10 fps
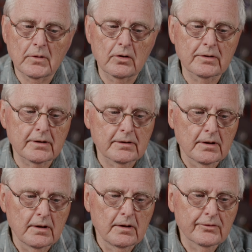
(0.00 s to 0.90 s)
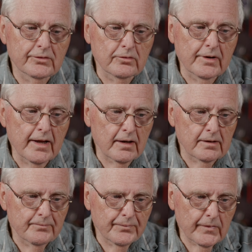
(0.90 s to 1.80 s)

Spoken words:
Okay, so now